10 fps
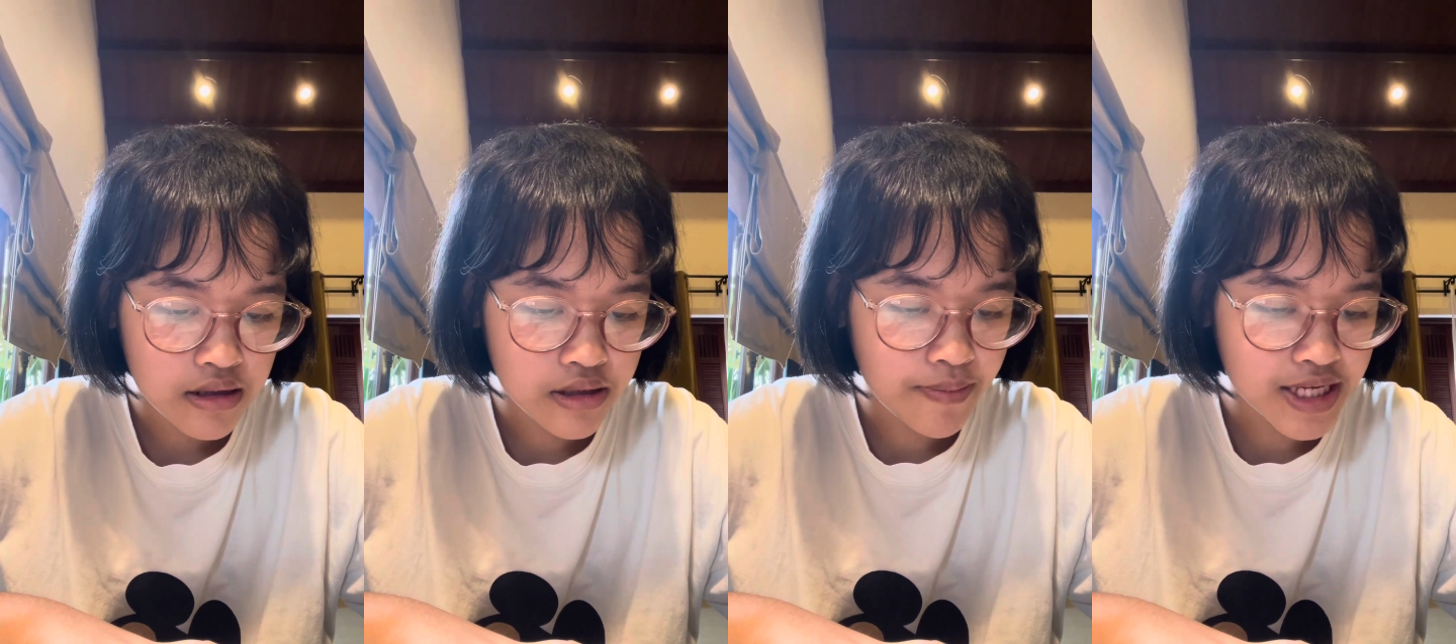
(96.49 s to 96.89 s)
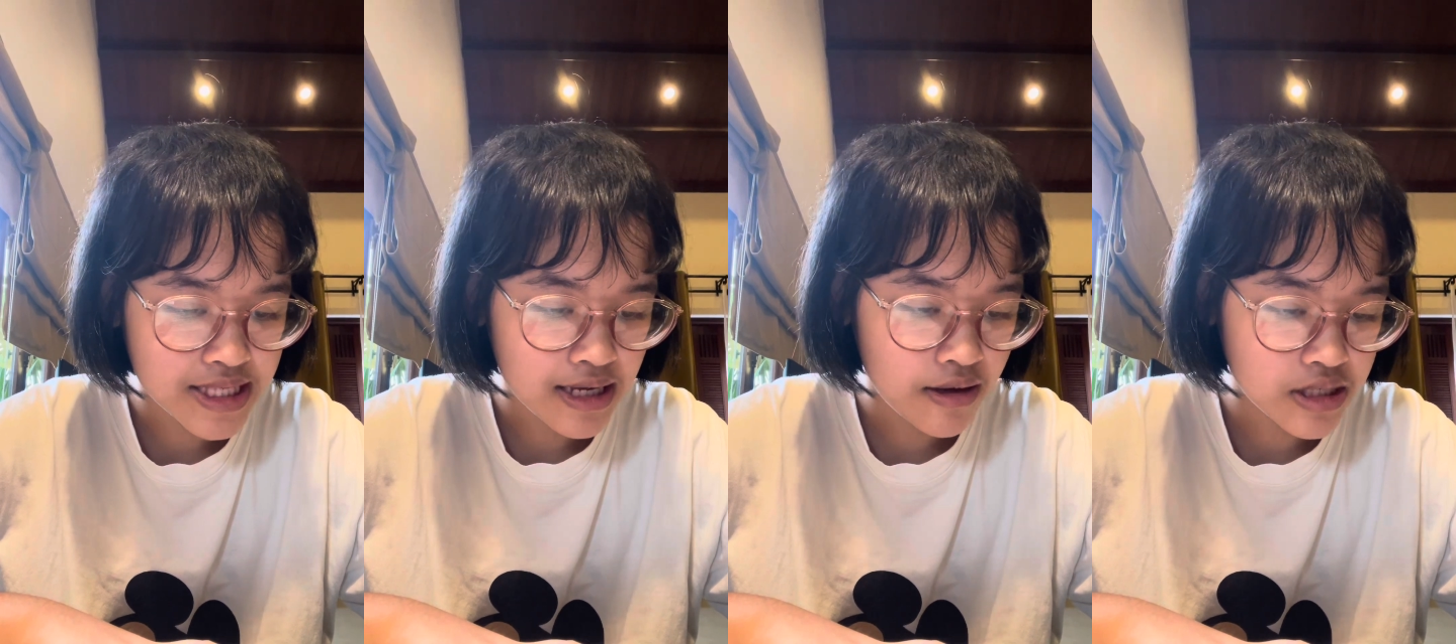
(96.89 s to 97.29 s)
the best
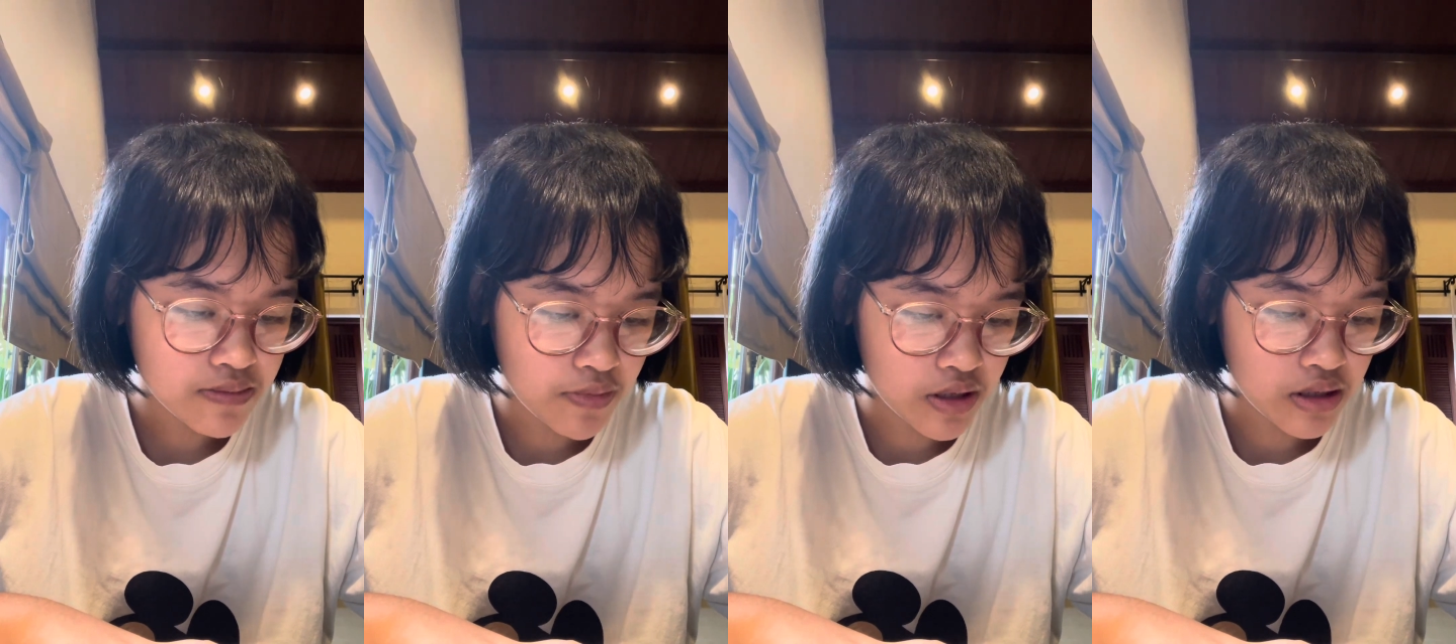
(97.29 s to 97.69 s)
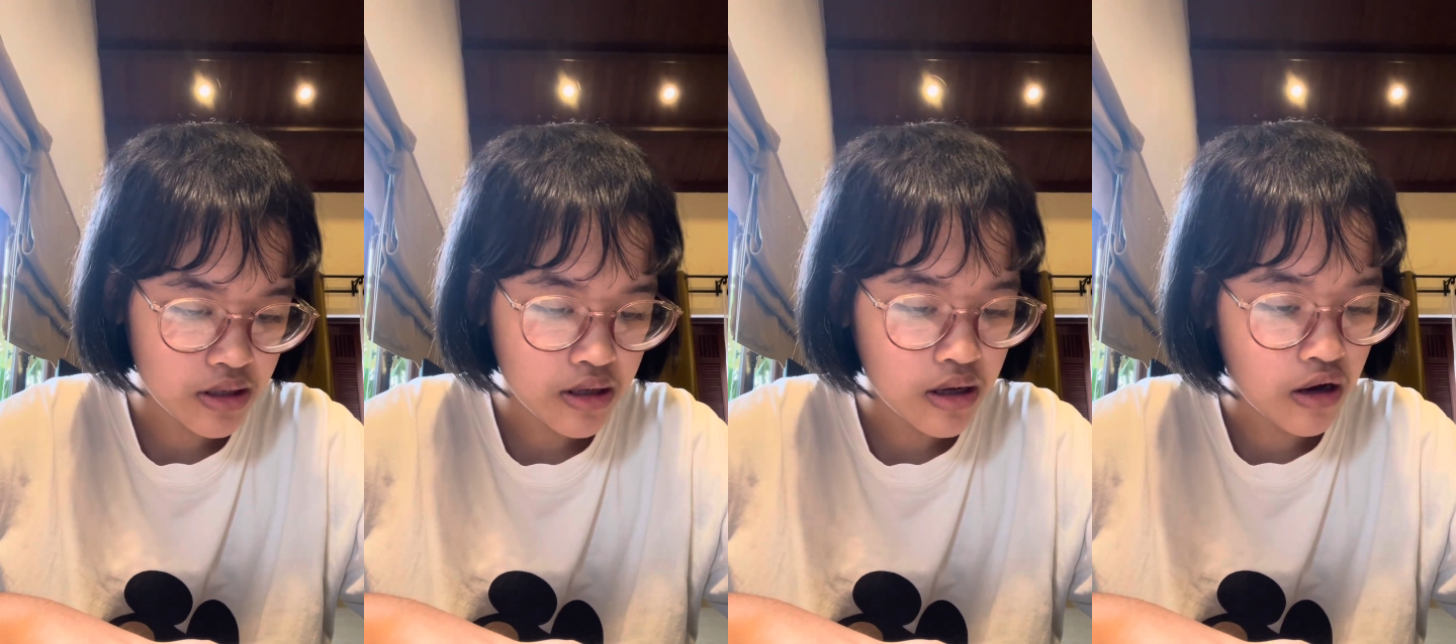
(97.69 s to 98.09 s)
husband
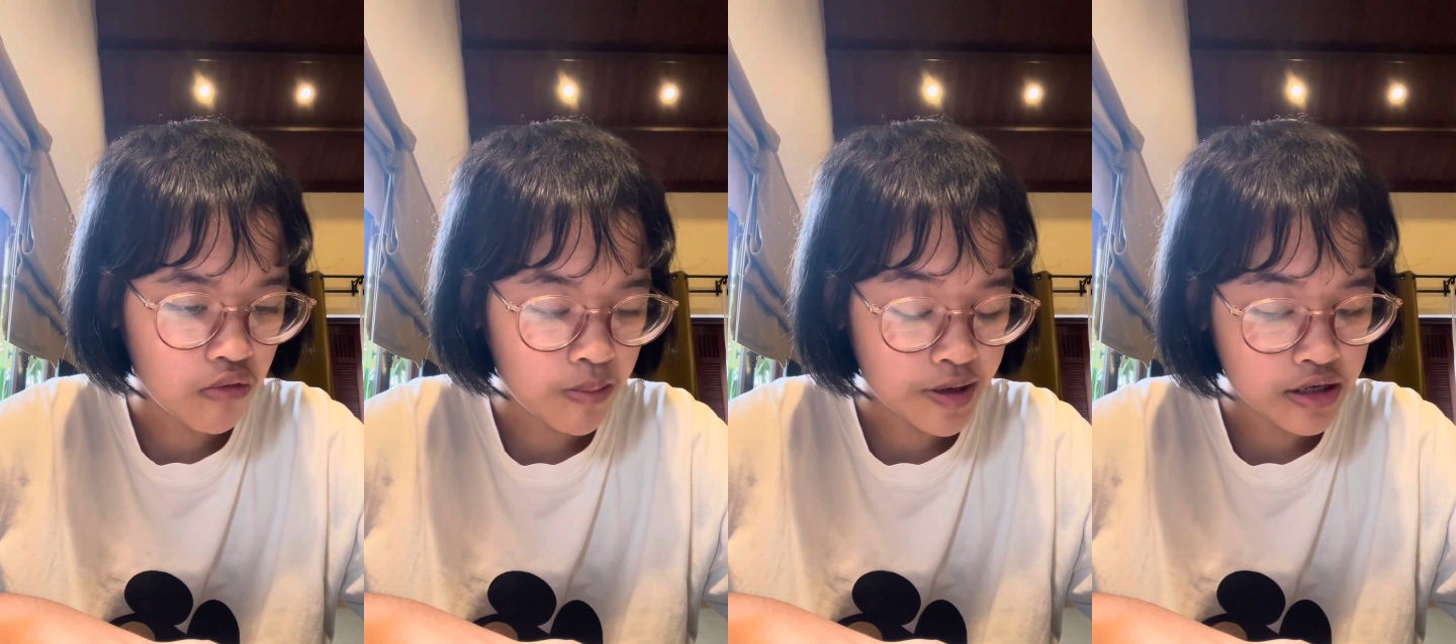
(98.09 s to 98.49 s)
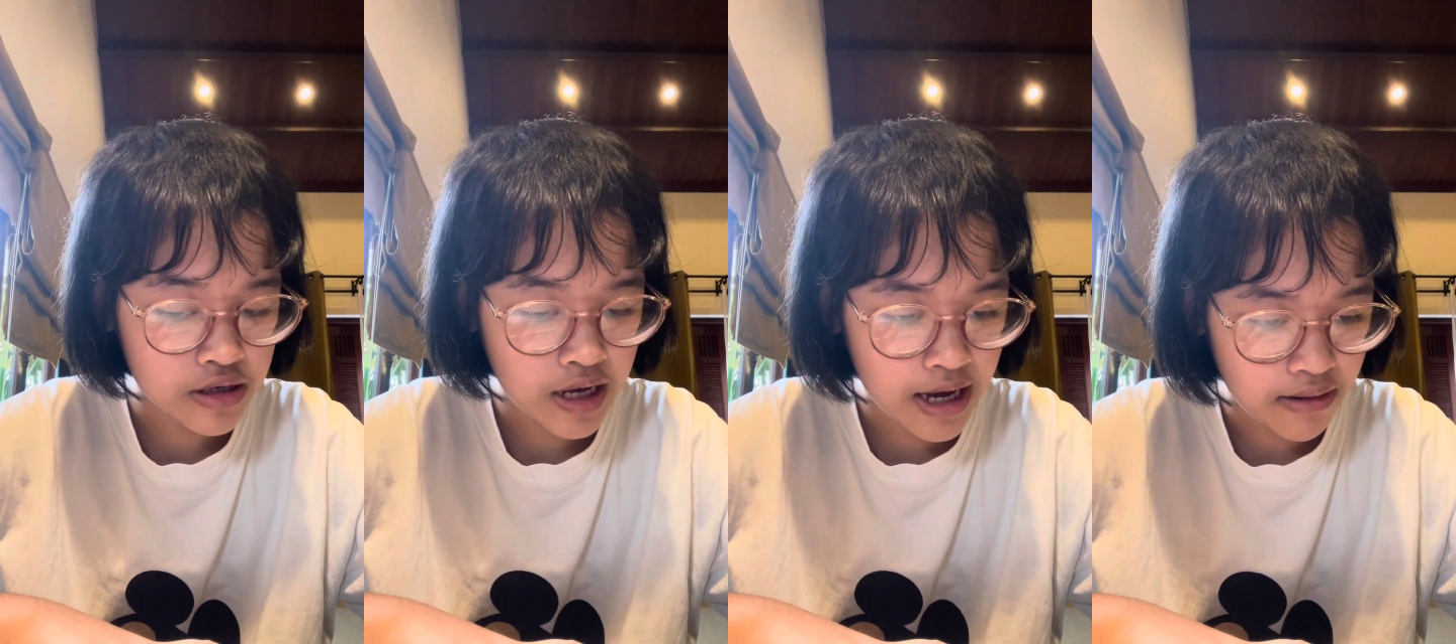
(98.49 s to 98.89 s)
a woman could
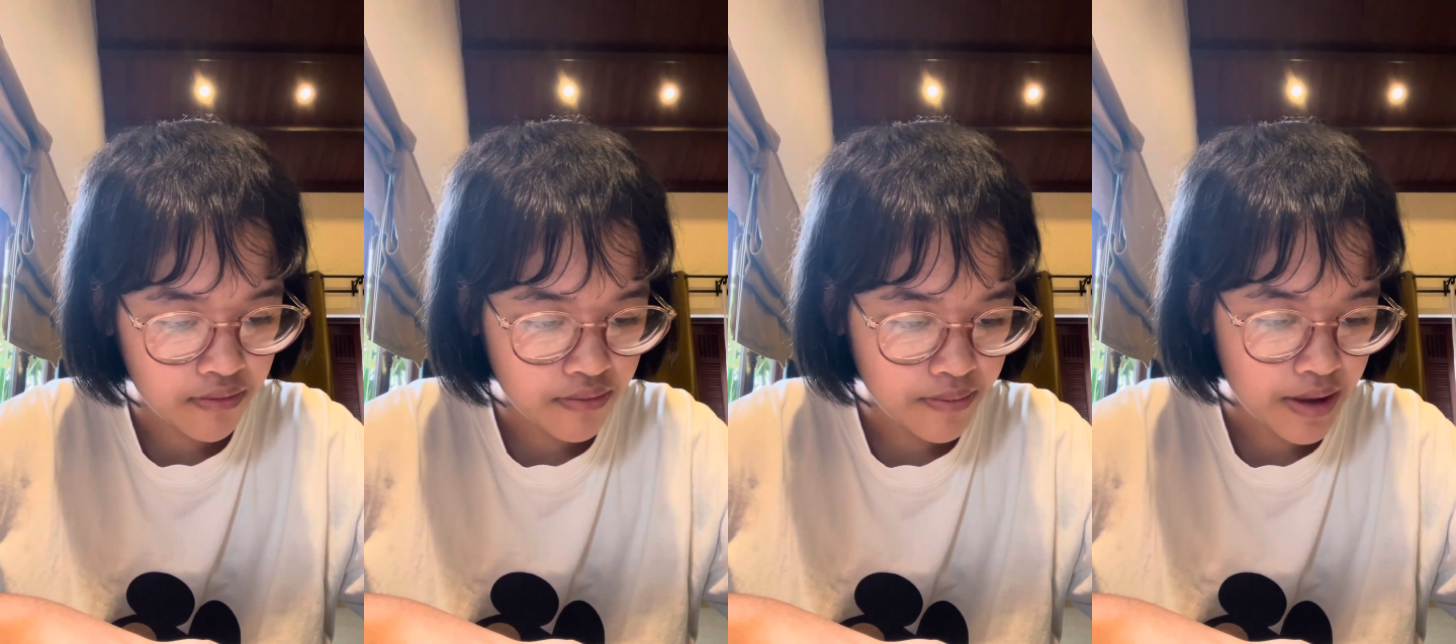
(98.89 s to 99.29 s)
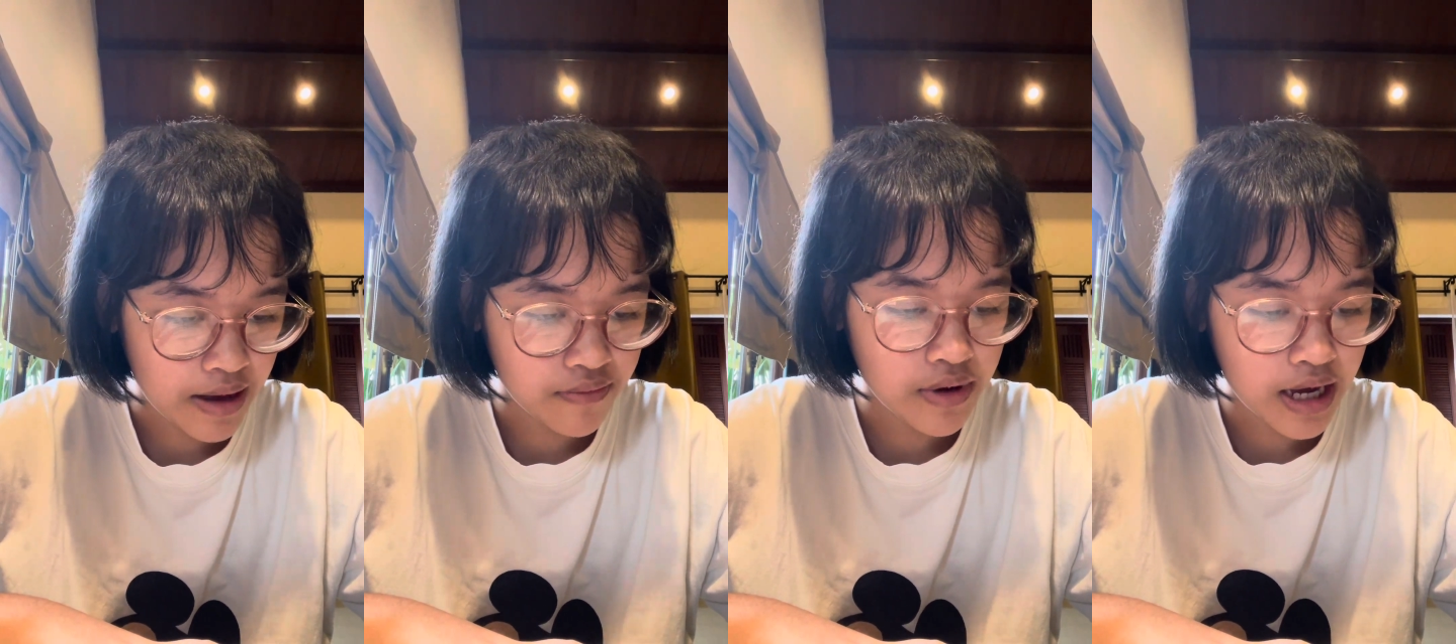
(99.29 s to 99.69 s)

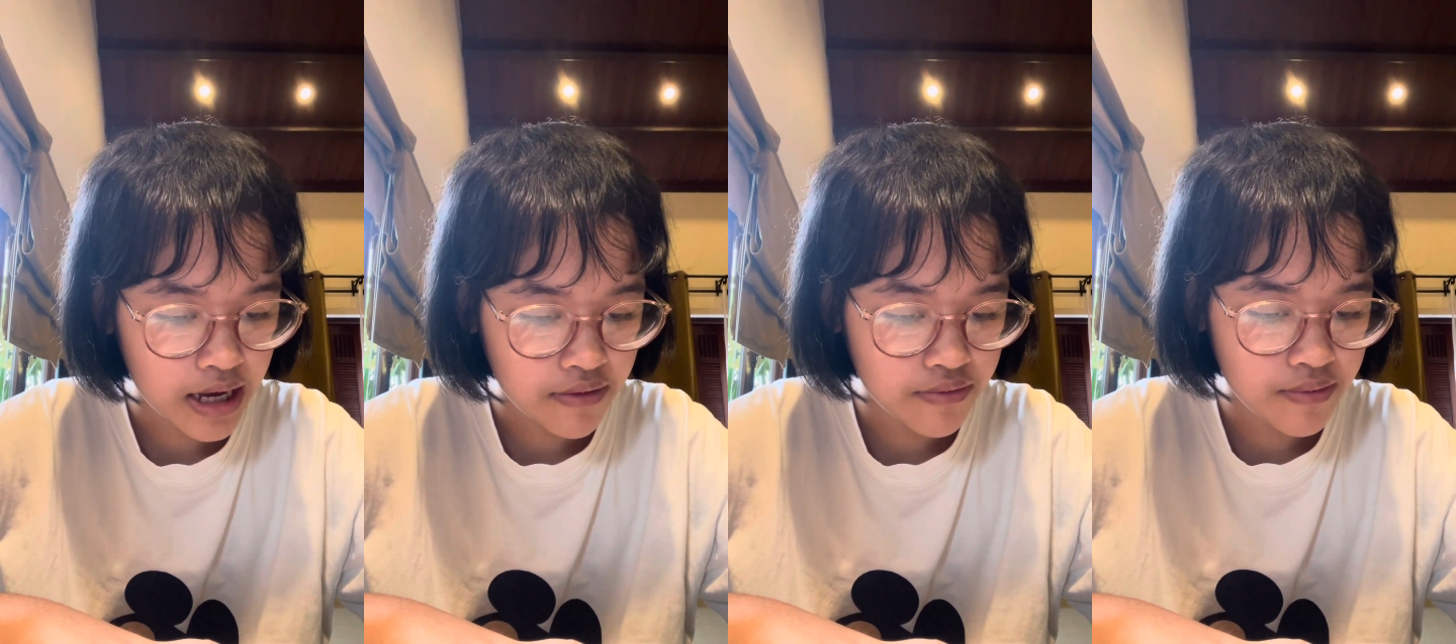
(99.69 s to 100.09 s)
ever have.